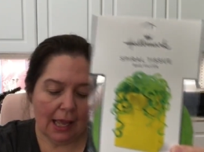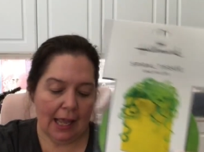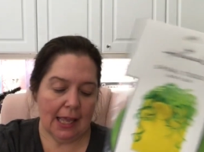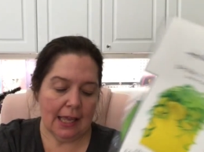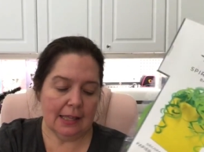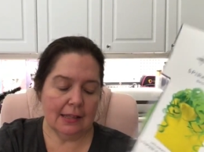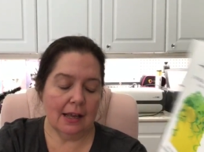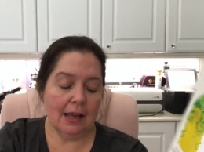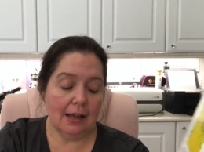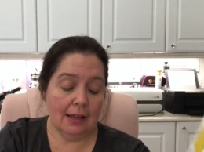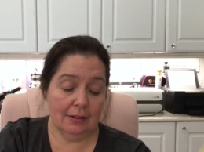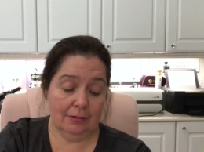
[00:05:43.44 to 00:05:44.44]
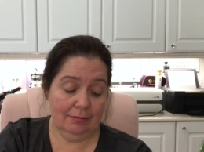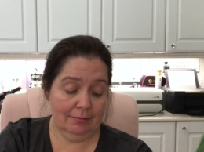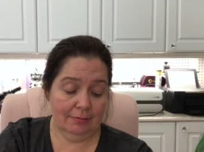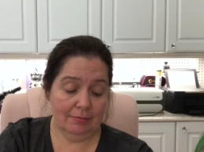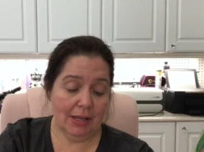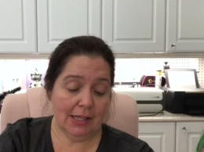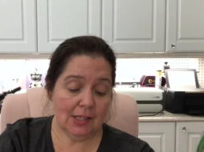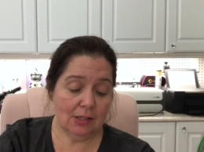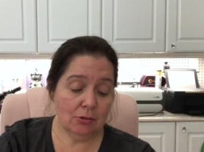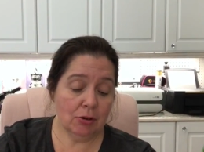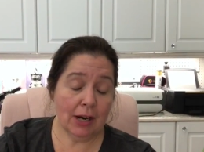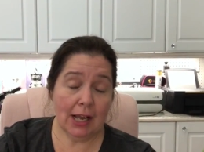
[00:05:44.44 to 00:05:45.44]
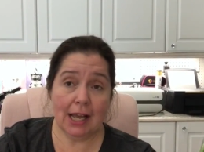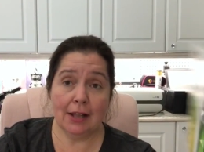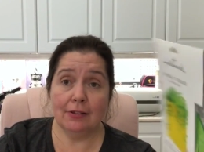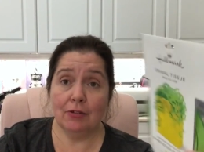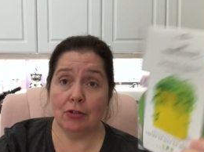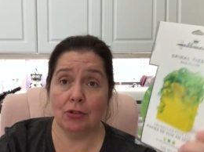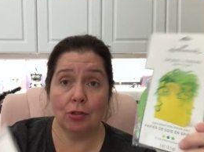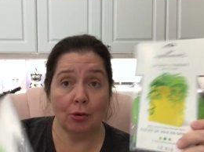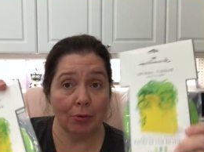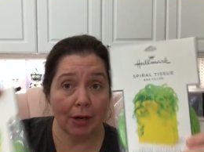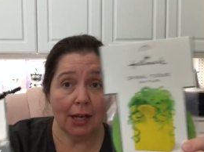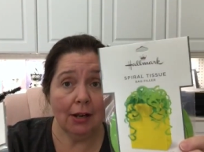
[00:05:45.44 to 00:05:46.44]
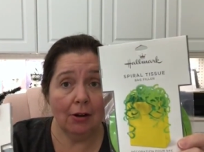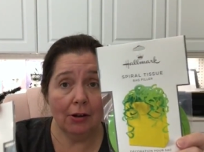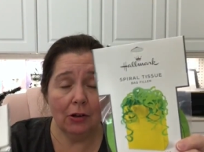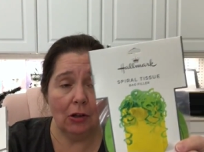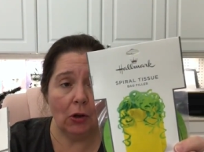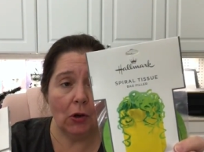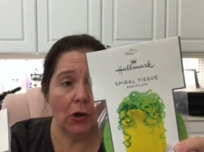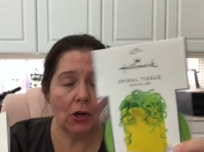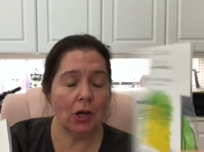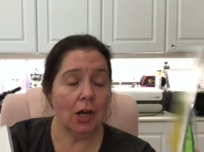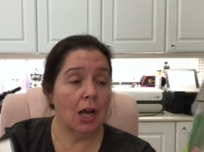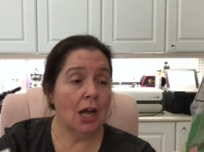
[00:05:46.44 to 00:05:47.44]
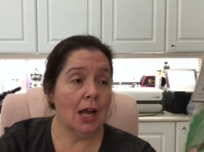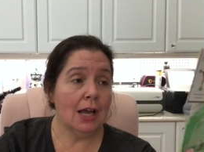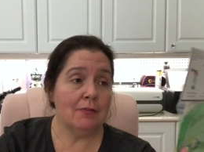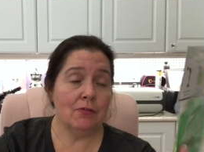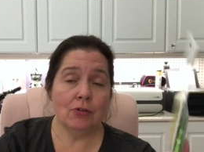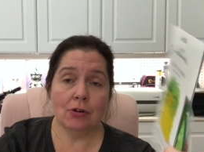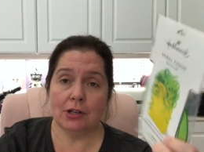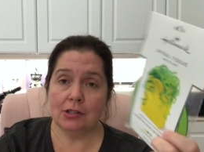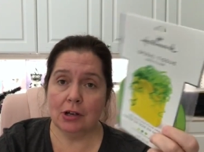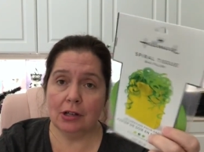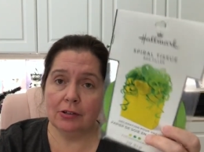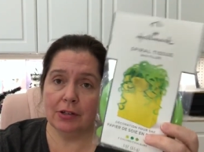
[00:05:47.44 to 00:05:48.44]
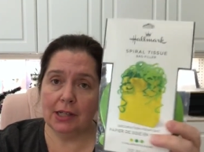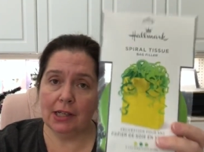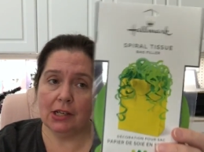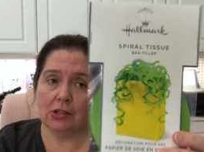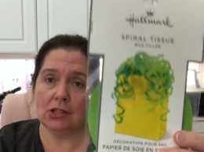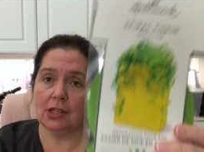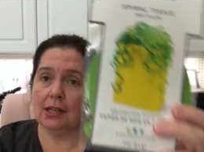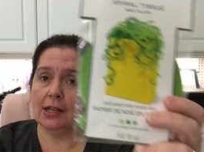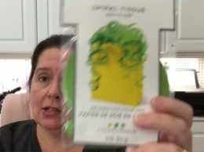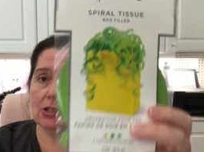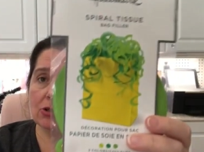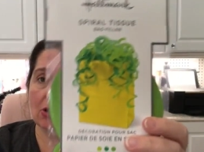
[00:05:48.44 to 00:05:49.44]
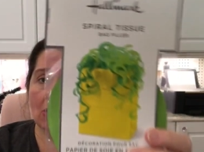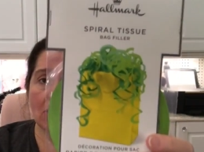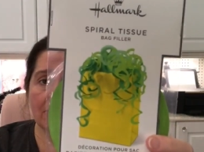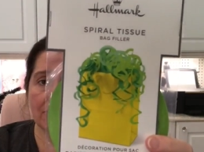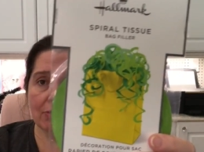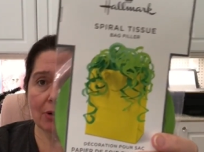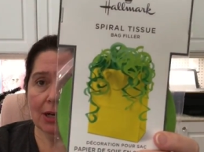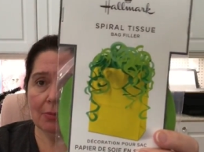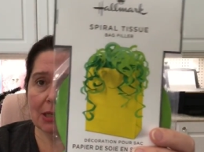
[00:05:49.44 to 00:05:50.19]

And my store had three on a hook for a dollar each. And I took all three